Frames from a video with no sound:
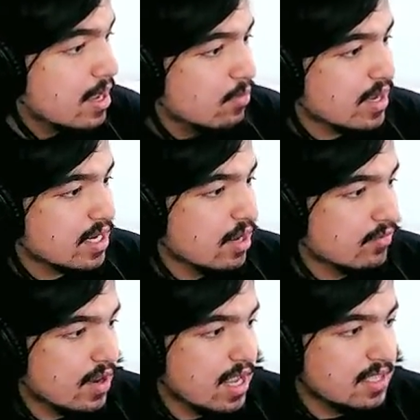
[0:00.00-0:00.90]
We get a
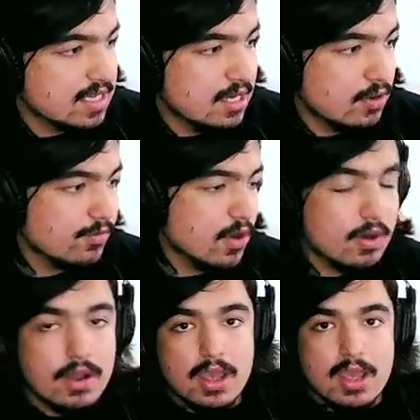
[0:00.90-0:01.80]
cover and a near
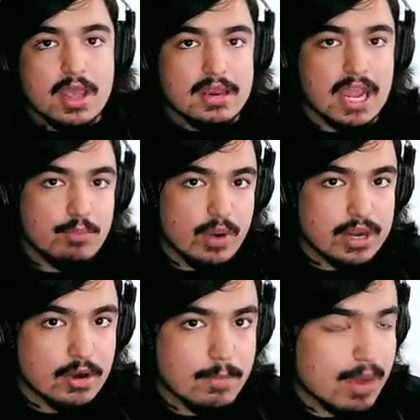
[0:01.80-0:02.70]
fall. Neck
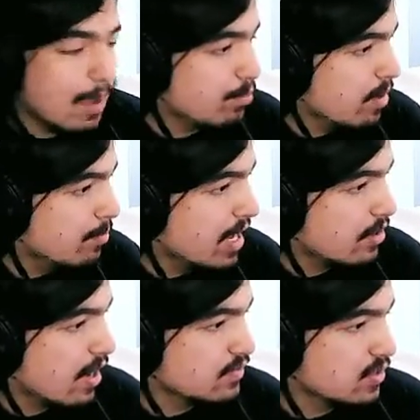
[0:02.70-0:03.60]
breaker by Britt Baker
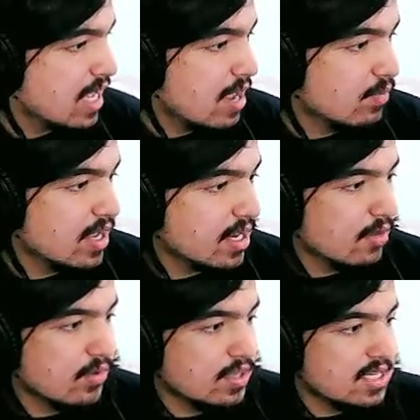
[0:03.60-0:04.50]
after that. We get a
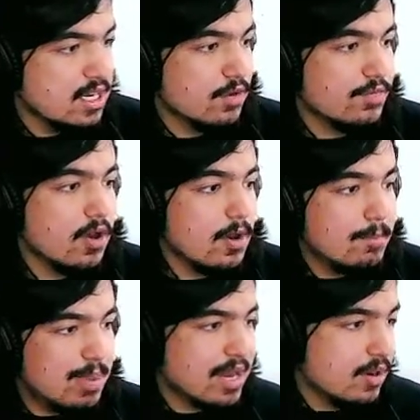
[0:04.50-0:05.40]
cover and a near fall.
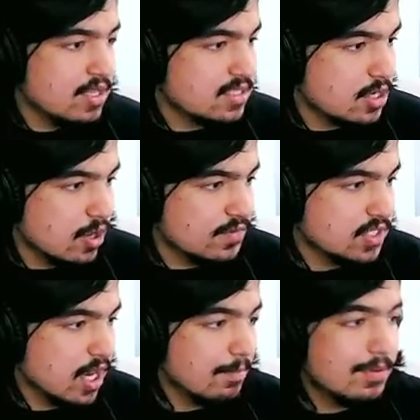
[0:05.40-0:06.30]
Baker hits the curve
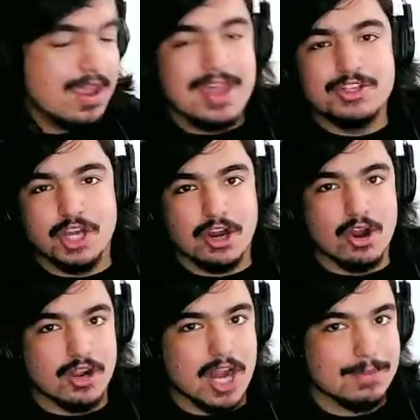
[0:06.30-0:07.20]
stomp. Jericho
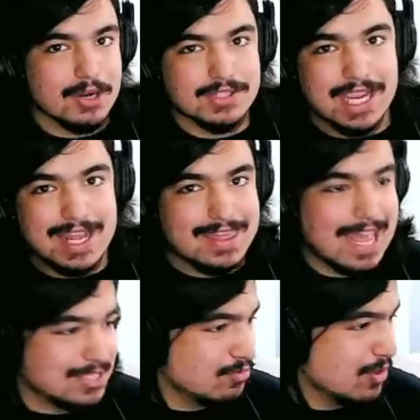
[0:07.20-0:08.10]
on commentary is like,
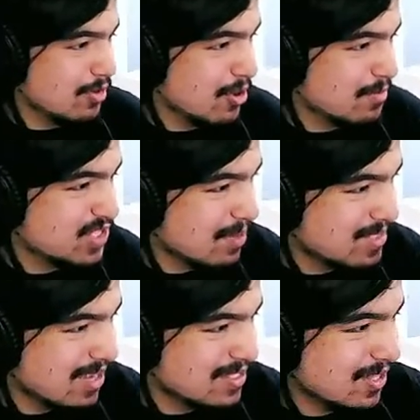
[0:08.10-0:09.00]
that's a real curve stomp, so
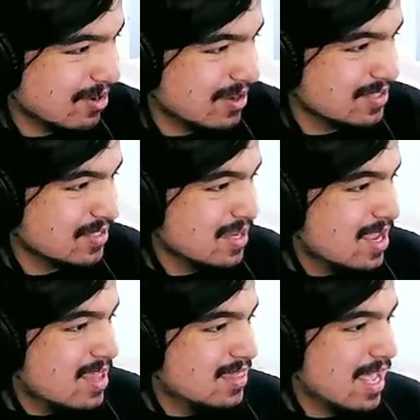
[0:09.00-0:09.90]
that was hilarious.
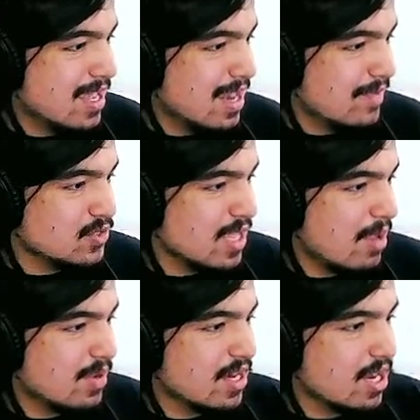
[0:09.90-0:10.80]
Then after that,
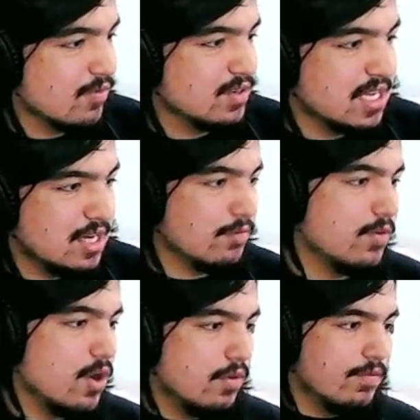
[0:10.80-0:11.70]
we get a cover and a near
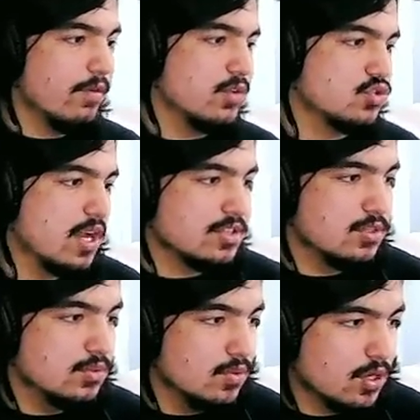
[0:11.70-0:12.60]
fall. Velvet tries
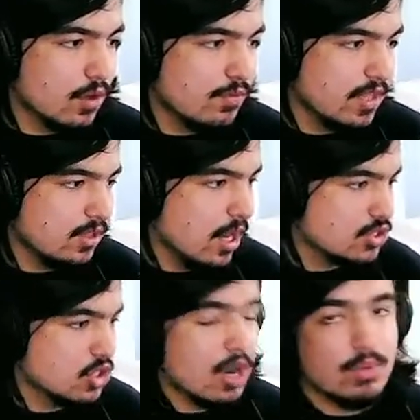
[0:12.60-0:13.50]
to go for the
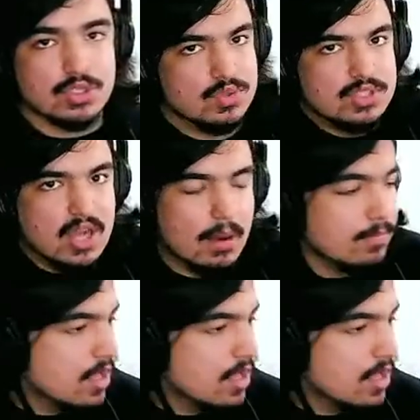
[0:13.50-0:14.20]
lockjaw, which was dumb.